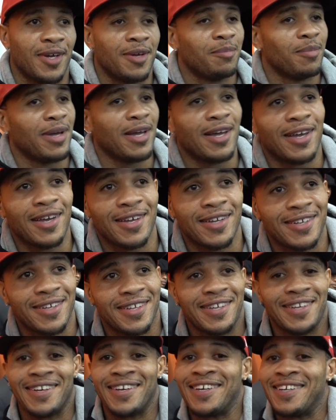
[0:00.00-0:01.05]
mean, man, Joshua
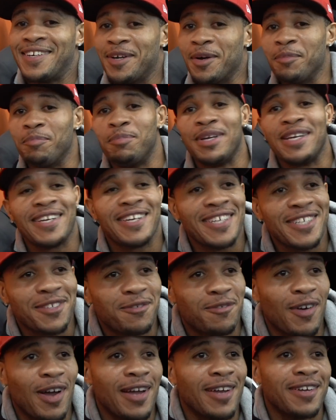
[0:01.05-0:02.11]
Ruiz, the
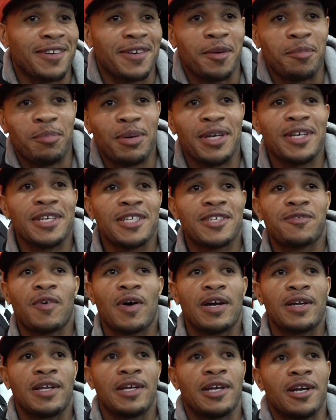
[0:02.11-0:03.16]
biggest fight, the biggest
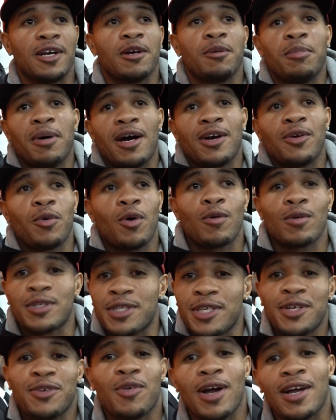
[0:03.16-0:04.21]
fight that everybody want to
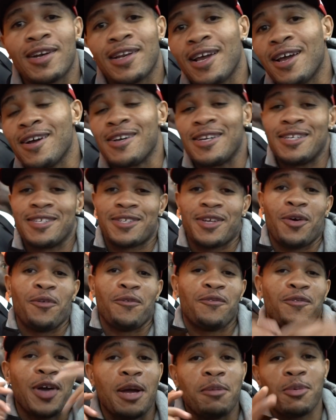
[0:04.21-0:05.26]
see right now is
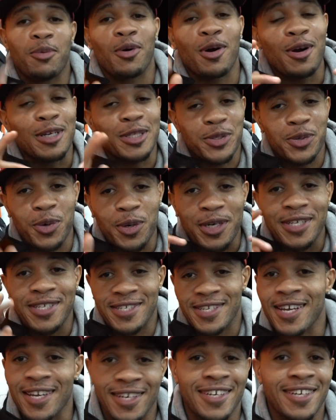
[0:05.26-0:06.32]
on February
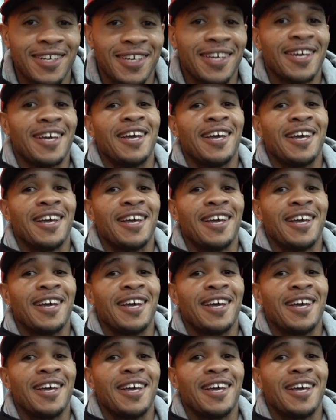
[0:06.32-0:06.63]
twenty-second.